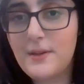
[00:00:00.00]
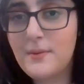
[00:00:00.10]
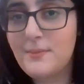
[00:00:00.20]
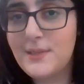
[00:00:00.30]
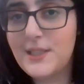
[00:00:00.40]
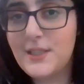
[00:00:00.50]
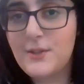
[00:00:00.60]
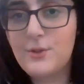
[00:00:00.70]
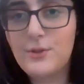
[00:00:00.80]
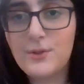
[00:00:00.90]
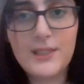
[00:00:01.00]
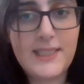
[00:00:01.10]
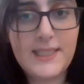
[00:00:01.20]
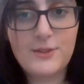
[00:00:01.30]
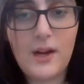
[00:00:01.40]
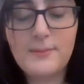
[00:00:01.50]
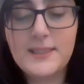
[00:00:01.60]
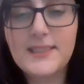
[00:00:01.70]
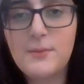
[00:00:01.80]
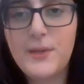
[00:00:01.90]
from Amir or he dropped
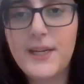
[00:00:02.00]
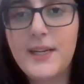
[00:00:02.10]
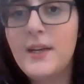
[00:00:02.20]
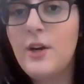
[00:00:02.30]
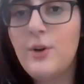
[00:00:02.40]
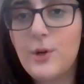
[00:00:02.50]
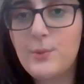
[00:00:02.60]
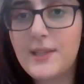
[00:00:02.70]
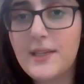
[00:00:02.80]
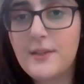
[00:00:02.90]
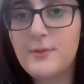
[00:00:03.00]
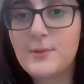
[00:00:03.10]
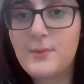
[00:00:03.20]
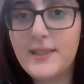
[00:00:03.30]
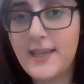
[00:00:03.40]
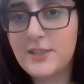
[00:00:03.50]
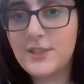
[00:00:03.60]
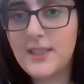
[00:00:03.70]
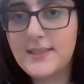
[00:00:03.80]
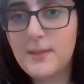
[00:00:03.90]
it somewhere, or whether it was with
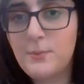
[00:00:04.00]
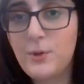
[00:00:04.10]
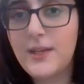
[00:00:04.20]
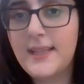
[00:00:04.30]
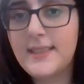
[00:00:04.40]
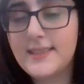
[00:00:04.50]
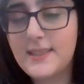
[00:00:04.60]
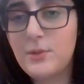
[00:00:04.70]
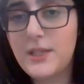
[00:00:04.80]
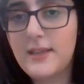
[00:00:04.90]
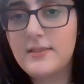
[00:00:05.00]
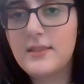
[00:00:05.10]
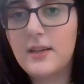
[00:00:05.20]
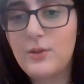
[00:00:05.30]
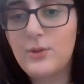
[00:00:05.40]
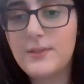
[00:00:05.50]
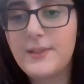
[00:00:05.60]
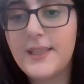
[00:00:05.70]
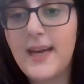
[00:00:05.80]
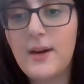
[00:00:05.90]
Angela at some point and then someone else got a hold of
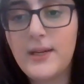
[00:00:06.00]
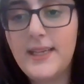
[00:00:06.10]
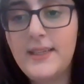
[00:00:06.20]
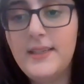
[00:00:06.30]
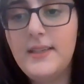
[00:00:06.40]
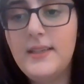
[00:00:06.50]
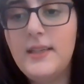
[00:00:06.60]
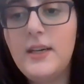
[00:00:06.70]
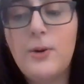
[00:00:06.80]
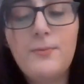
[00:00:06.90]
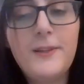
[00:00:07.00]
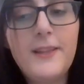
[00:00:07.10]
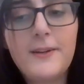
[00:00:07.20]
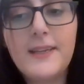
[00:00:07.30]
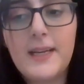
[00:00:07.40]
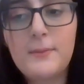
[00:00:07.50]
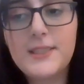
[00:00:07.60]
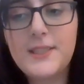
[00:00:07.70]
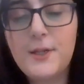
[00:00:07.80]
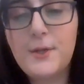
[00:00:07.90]
it that way. Hopefully there are
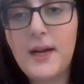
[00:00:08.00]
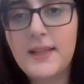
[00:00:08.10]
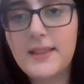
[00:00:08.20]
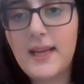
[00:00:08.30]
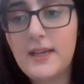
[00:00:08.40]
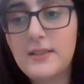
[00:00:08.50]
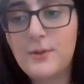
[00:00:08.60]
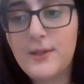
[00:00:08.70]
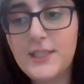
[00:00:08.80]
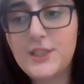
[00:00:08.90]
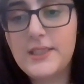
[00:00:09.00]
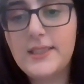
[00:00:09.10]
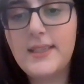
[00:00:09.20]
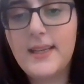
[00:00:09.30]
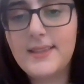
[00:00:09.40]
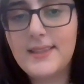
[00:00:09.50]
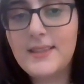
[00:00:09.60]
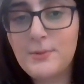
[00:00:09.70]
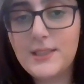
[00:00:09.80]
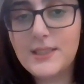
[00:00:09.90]
cameras though at that location and that
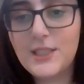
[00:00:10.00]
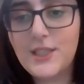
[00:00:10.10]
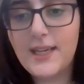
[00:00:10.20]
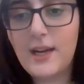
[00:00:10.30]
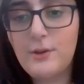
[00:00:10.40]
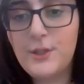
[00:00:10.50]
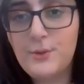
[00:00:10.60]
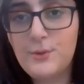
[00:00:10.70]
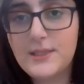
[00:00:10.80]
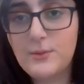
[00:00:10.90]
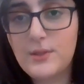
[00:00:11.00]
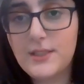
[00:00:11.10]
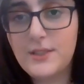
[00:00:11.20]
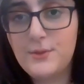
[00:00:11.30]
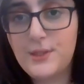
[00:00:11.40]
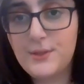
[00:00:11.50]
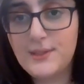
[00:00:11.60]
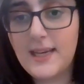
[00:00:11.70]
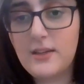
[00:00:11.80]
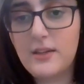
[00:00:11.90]
the police can check out who was the one who
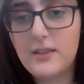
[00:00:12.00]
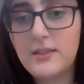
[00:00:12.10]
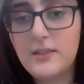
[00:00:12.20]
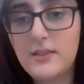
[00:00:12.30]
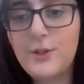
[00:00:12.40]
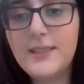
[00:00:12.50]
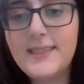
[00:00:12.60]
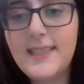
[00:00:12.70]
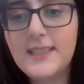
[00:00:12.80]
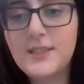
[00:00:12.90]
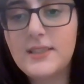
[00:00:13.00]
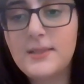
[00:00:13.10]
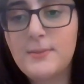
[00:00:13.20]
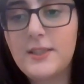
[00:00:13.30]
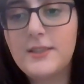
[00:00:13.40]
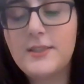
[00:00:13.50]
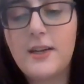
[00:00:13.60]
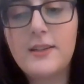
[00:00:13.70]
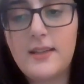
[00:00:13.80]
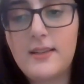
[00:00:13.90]
used that card. According to Angela's mother,
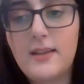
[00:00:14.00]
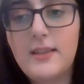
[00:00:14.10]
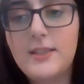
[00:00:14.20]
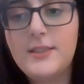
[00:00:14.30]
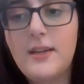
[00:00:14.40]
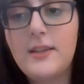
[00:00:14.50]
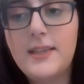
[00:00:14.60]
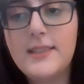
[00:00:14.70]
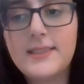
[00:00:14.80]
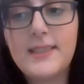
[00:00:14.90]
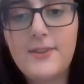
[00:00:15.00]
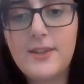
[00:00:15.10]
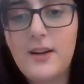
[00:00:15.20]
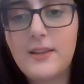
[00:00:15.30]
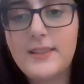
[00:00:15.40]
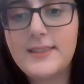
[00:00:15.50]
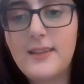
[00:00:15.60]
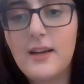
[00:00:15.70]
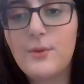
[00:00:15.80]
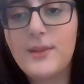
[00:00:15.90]
Darnella, her daughter has never gone this
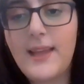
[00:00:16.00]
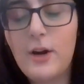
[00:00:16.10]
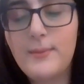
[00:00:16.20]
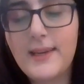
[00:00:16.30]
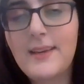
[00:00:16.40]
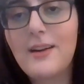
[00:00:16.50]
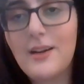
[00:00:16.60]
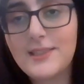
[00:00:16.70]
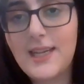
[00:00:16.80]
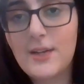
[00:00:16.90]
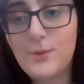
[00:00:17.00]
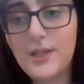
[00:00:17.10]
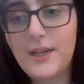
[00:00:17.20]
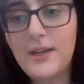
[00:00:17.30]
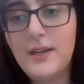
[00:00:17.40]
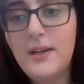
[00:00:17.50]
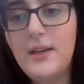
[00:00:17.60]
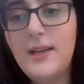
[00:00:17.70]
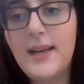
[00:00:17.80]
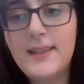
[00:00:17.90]
long without making contact with her,
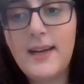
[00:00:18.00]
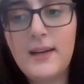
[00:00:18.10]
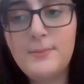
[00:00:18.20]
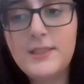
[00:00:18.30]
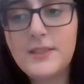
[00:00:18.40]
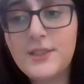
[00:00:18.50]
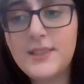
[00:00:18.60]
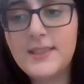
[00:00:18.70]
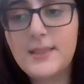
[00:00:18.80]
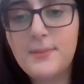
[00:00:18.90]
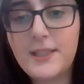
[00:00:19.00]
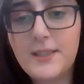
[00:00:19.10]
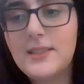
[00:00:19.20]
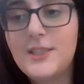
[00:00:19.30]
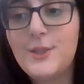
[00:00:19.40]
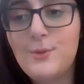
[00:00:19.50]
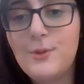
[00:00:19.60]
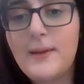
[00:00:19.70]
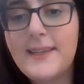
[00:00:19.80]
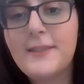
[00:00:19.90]
and that up until she disappeared, the two
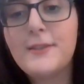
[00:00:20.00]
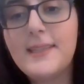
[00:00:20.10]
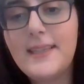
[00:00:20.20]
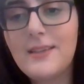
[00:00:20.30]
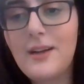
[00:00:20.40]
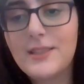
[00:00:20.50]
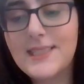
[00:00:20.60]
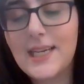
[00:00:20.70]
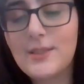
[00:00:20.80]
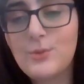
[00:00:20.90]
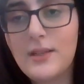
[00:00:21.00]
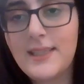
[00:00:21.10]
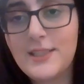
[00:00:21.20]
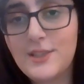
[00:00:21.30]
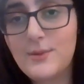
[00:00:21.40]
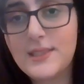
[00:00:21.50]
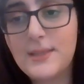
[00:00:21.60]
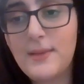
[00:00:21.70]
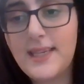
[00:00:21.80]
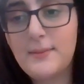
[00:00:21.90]
were regularly in contact while Angela was
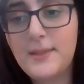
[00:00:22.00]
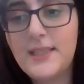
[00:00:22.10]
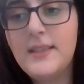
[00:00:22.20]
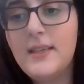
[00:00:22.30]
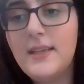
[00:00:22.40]
in Miami.